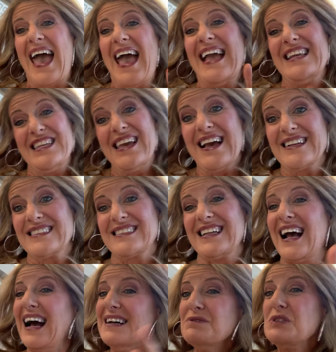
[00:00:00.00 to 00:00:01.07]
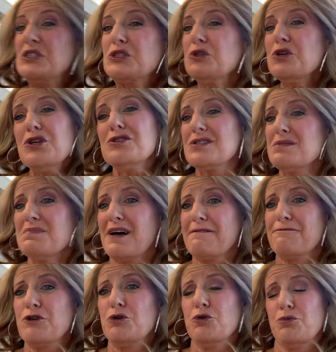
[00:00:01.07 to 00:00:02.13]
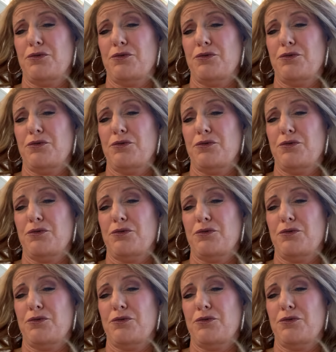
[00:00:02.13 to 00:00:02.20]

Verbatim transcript: And yes, I'm still using my fuel